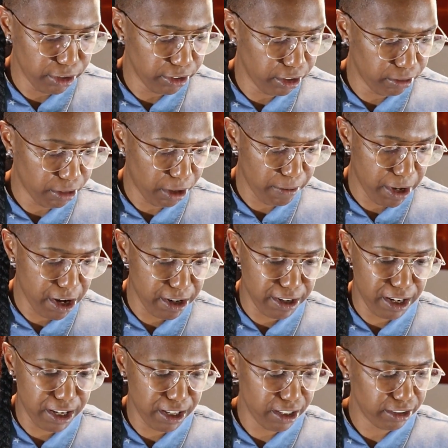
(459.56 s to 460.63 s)
building my
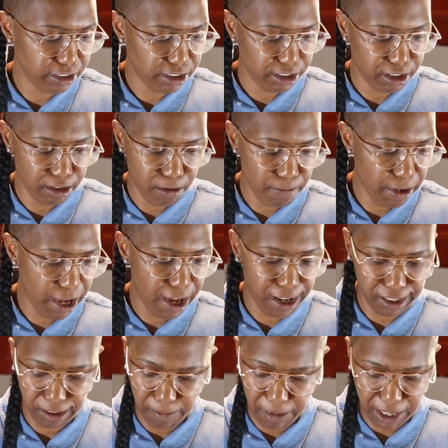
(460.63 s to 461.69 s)
marinades in the
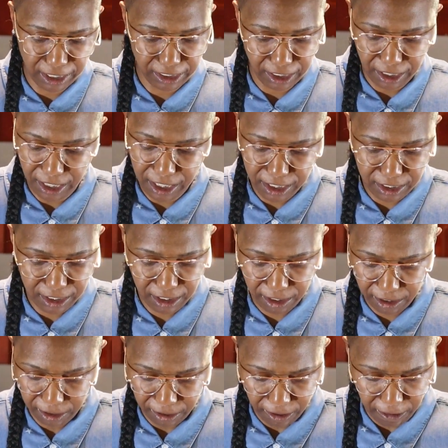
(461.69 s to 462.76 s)
bag. It makes it
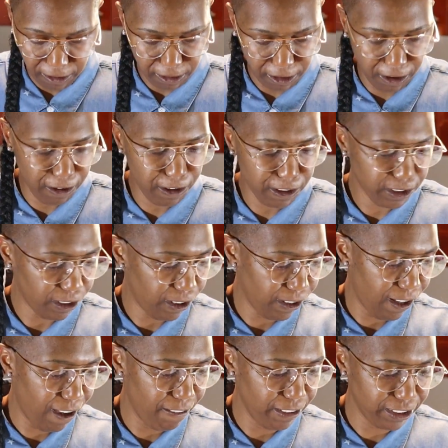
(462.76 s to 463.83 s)
easier. Notice
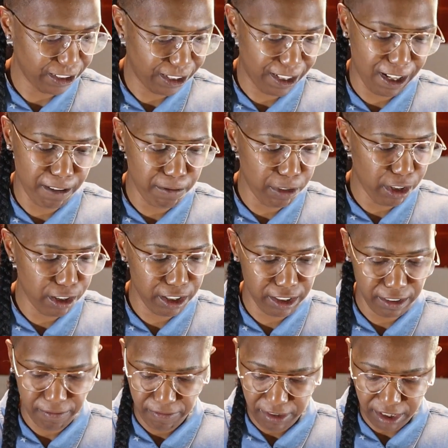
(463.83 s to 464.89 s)
all I have is a cutting
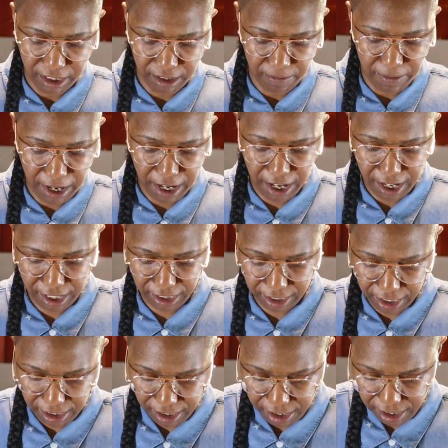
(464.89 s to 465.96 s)
board in a
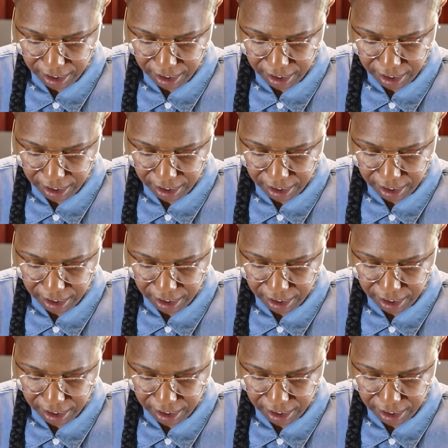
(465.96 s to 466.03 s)
bag.